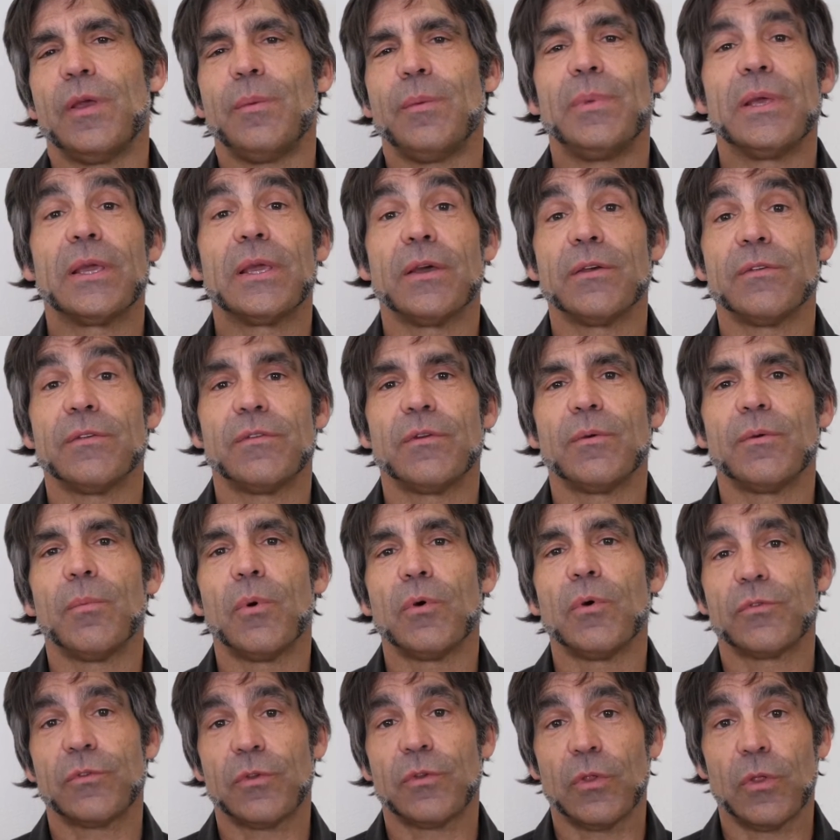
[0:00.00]
because they're
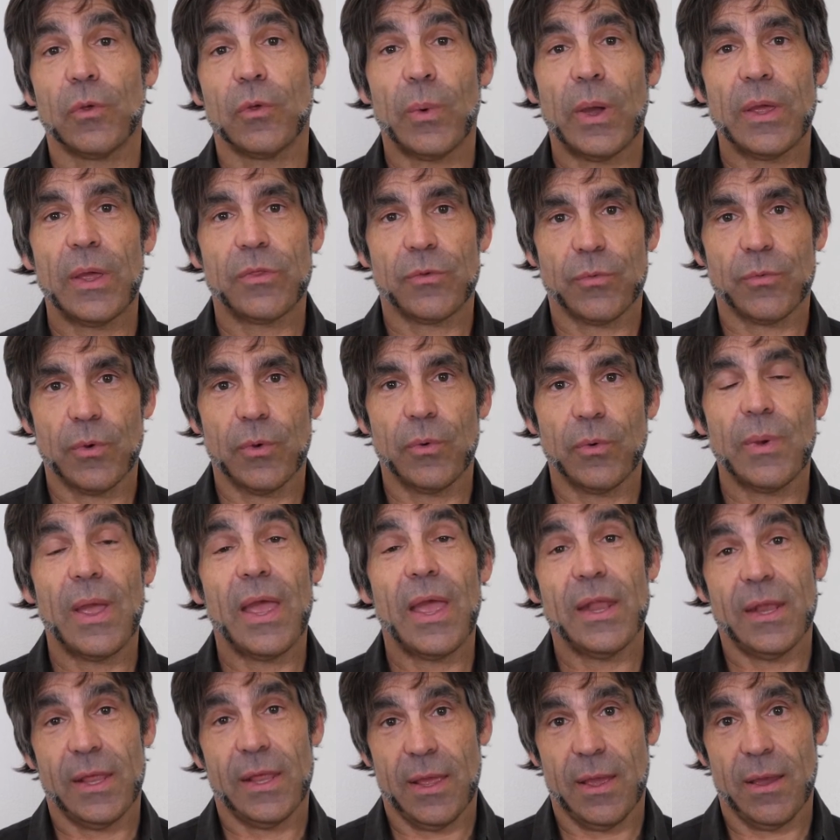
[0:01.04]
most of the way through
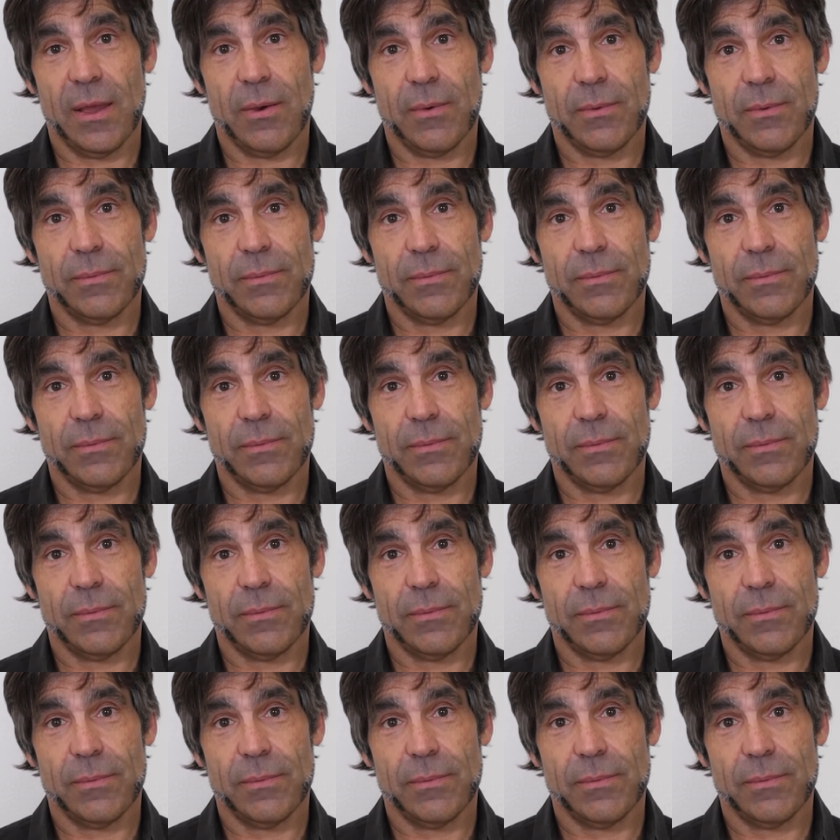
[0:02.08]
anyhow.